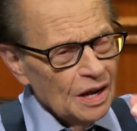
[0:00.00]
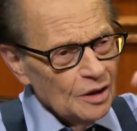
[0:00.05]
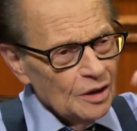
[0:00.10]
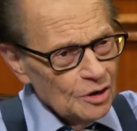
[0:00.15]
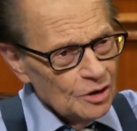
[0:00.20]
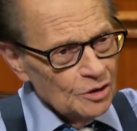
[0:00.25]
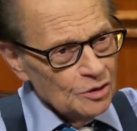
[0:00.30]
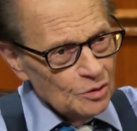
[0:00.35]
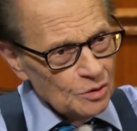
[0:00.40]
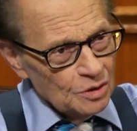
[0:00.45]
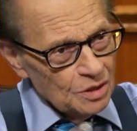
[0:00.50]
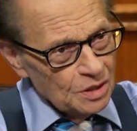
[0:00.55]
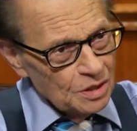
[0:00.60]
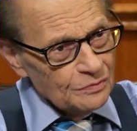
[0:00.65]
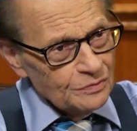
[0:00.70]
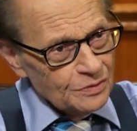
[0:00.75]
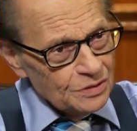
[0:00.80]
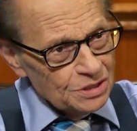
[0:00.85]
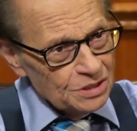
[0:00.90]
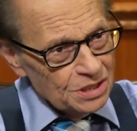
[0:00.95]
going to do a
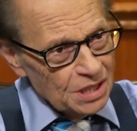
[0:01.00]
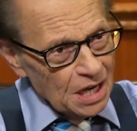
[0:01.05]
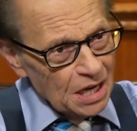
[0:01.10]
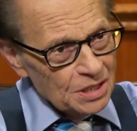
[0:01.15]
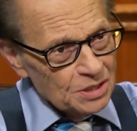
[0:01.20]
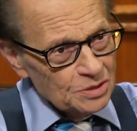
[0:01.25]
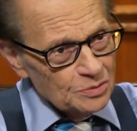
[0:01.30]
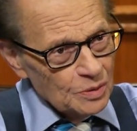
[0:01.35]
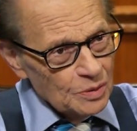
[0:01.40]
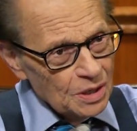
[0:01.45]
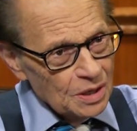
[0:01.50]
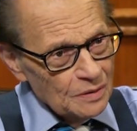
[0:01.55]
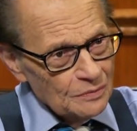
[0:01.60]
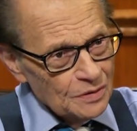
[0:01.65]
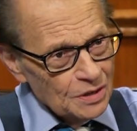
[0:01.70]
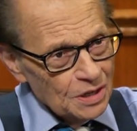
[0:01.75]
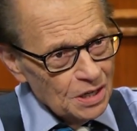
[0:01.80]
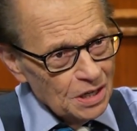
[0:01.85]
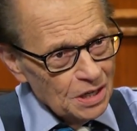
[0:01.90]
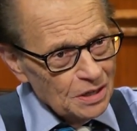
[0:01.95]
different science one
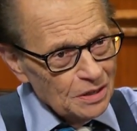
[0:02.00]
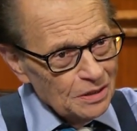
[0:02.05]
every year?